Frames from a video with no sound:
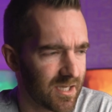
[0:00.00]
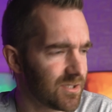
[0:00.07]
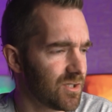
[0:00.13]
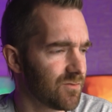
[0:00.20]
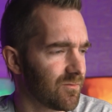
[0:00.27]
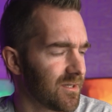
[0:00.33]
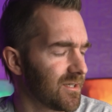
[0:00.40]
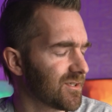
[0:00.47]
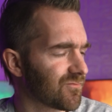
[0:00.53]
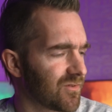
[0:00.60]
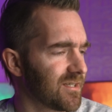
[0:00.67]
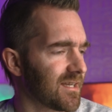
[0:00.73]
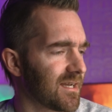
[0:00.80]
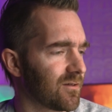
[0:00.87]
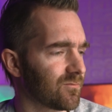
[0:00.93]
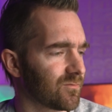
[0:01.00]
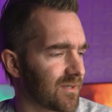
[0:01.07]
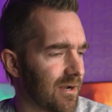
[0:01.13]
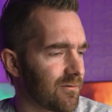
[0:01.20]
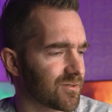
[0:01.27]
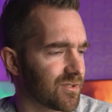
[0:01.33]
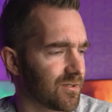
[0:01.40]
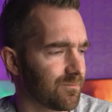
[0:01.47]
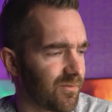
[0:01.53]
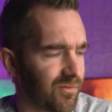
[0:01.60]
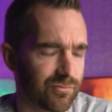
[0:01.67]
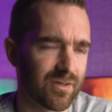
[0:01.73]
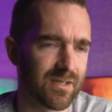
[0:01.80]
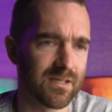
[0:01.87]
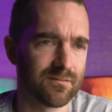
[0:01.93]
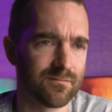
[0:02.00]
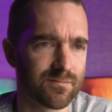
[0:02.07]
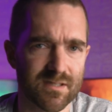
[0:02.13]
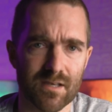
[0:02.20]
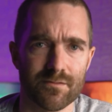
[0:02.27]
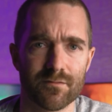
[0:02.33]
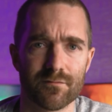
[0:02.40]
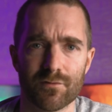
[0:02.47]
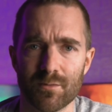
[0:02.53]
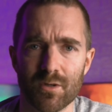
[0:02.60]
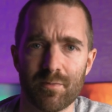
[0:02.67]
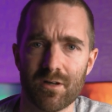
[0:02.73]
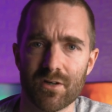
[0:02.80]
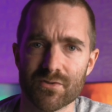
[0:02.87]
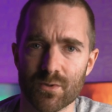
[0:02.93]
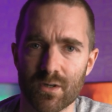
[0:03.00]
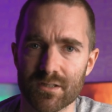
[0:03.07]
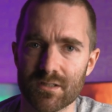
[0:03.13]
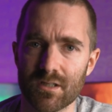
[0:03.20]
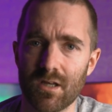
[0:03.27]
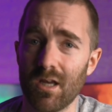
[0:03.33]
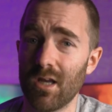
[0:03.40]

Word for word: can you please read out character three and seven from your password?